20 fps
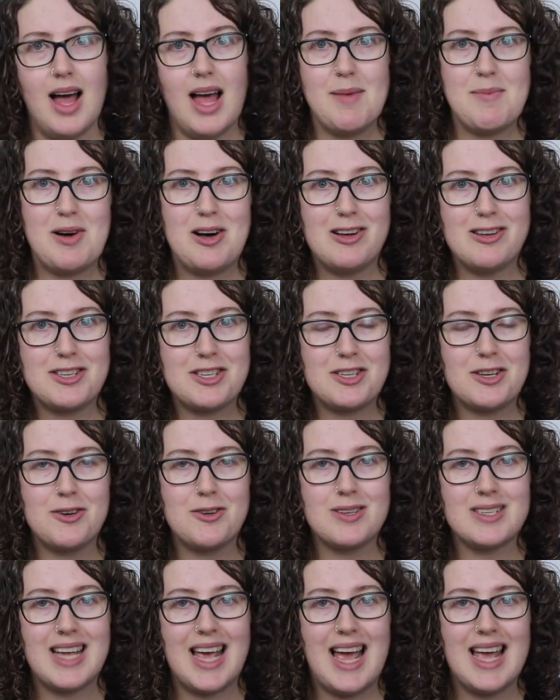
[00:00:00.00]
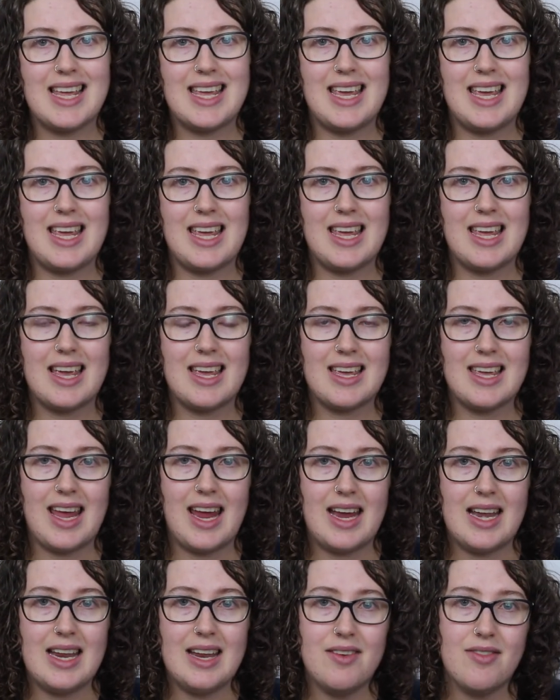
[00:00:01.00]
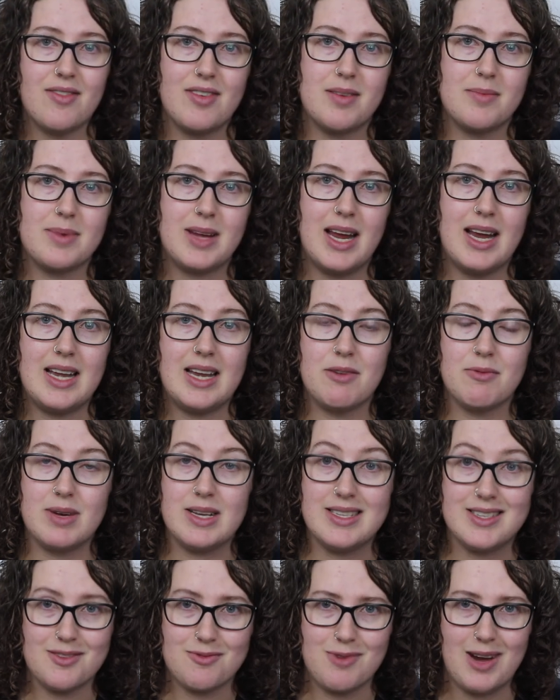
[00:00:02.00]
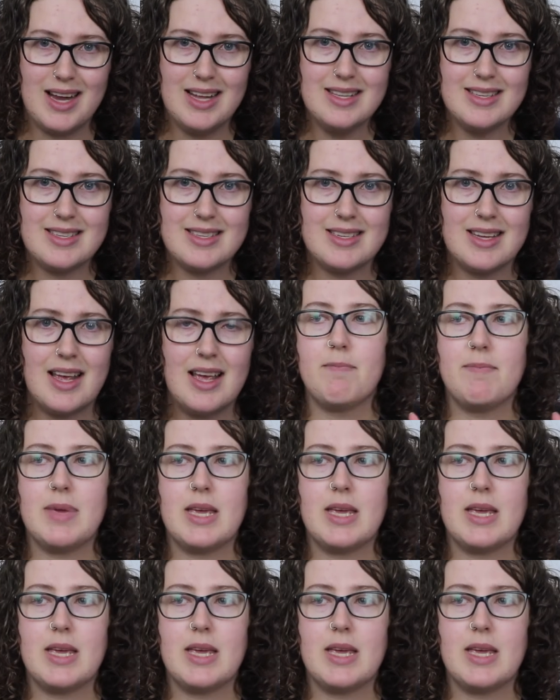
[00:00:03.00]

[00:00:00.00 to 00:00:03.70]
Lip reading: I'm also tagging Katie from Katie Reads and Rants,